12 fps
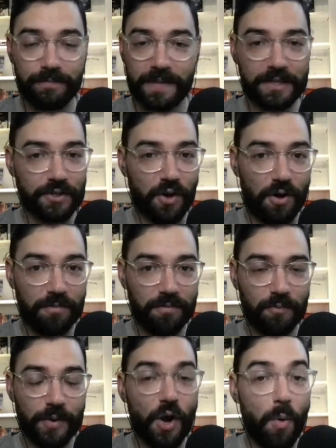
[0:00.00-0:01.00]
That's all.
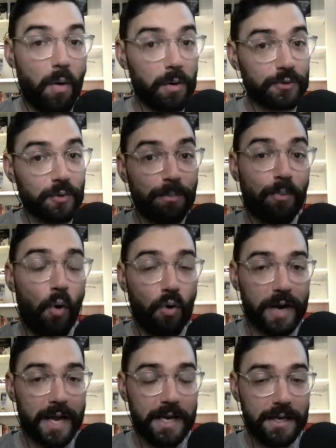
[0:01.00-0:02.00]
We know what was
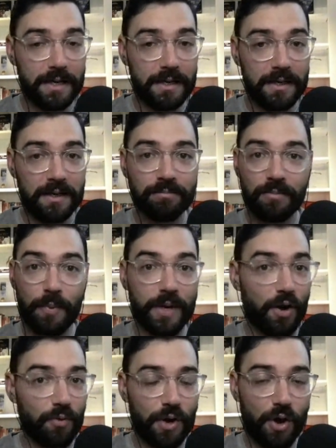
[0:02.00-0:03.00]
reported but we
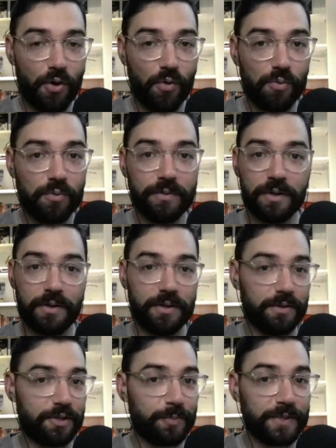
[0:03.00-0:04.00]
don't know the,
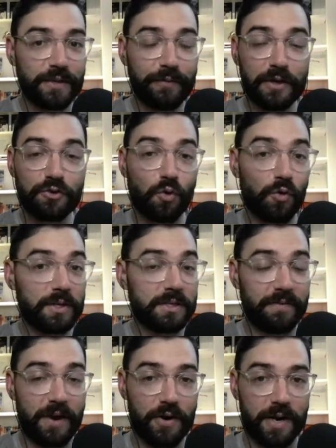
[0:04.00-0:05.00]
the specifics or the
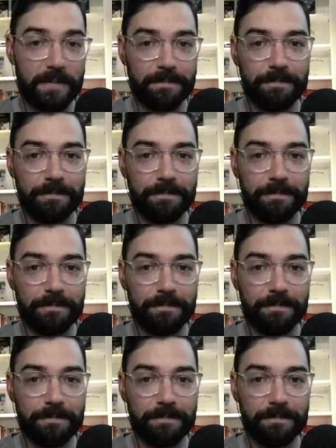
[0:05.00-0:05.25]
severity.